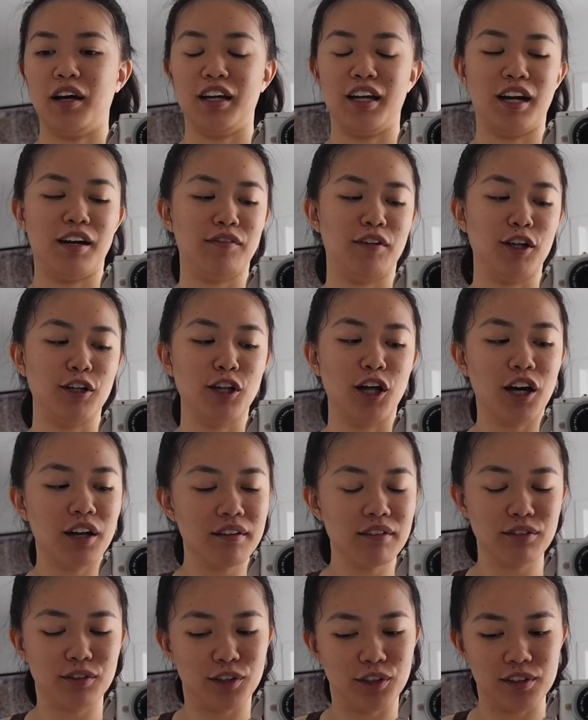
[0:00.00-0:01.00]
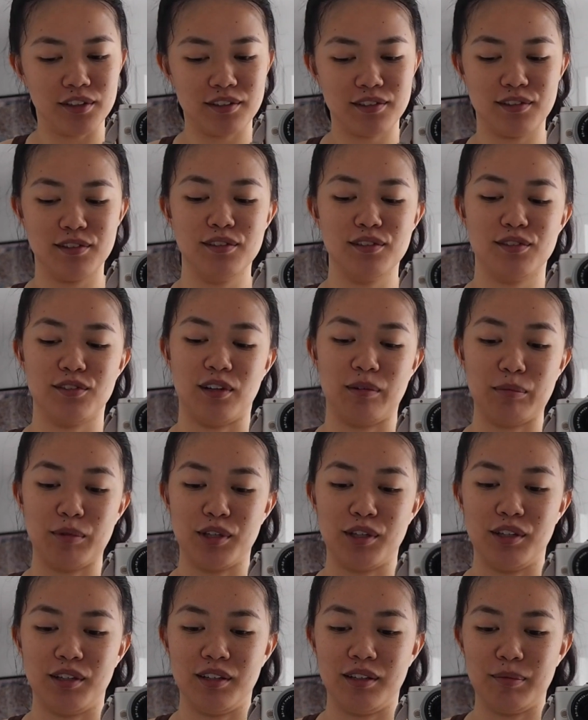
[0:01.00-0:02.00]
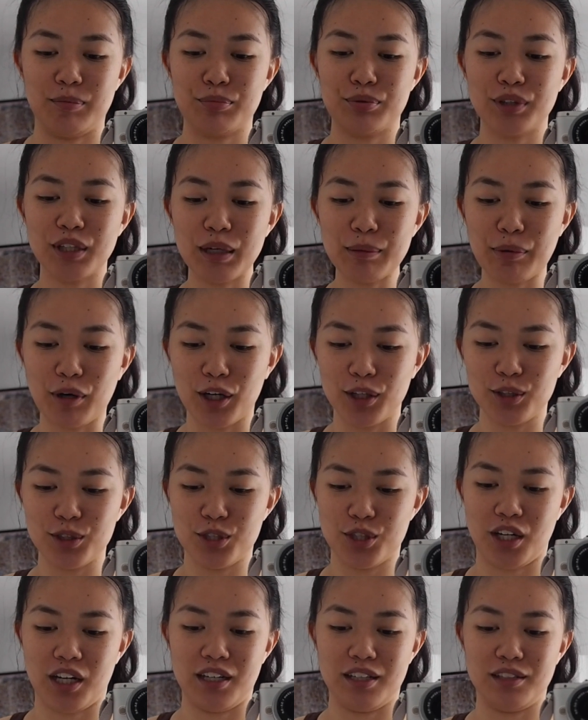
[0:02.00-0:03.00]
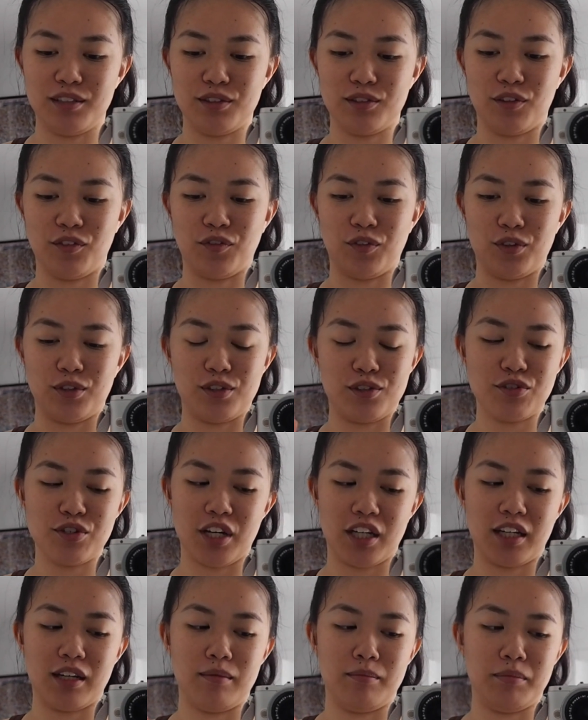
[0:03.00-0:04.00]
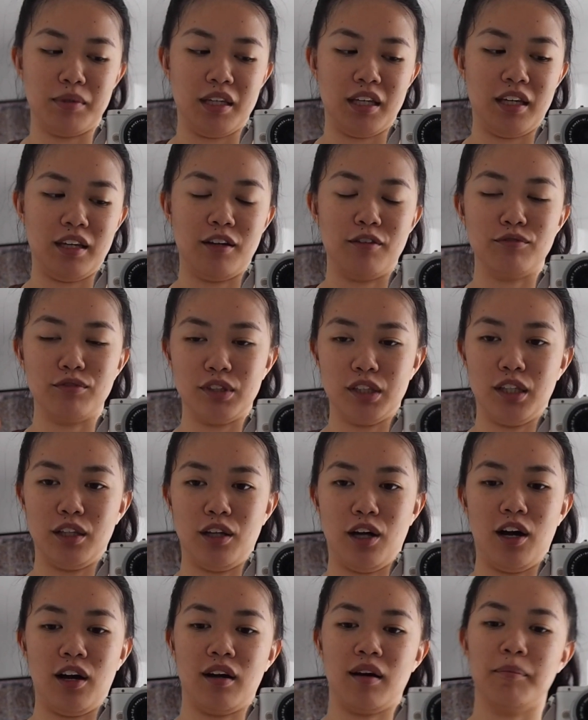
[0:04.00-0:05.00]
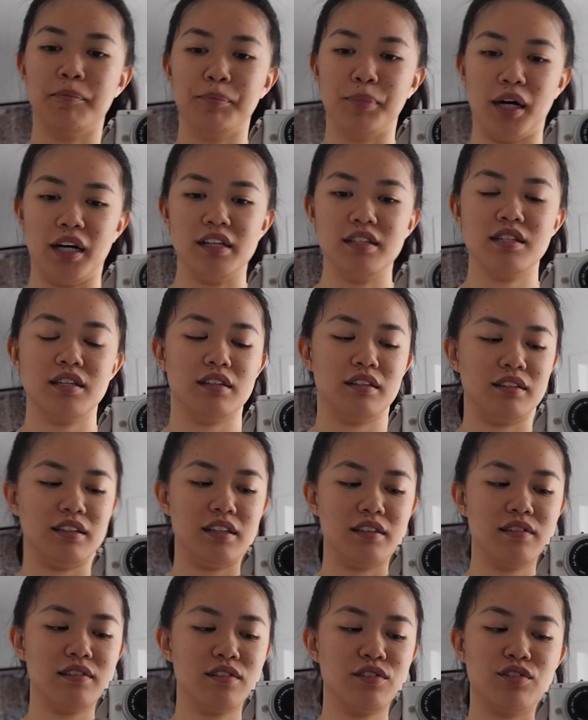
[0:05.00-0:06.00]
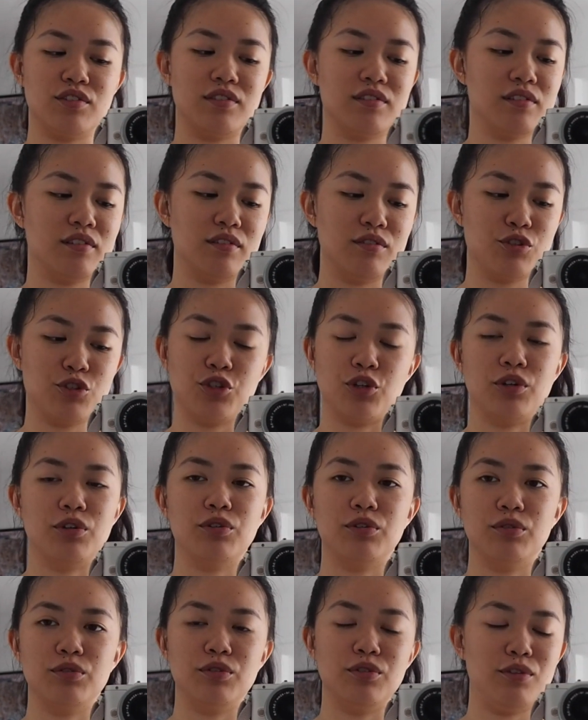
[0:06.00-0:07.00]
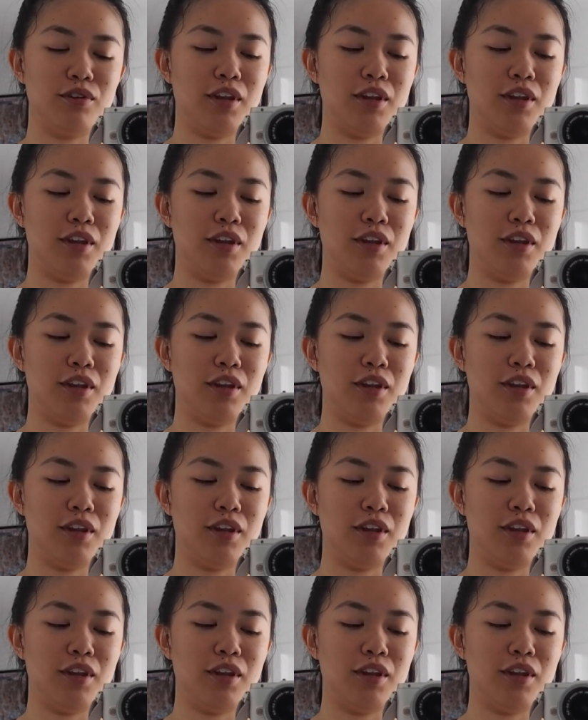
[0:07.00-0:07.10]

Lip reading: have a lot of thoughts, so I'm gonna pre-apologize for this check-in being really long, but let's just show you